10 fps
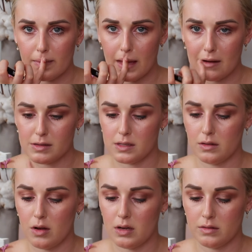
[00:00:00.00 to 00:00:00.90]
That was a
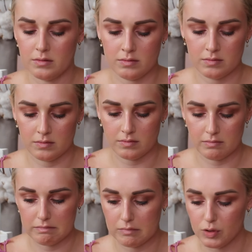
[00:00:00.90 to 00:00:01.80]
lot,
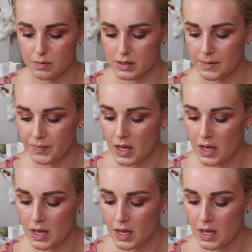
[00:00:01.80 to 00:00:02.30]
whoops.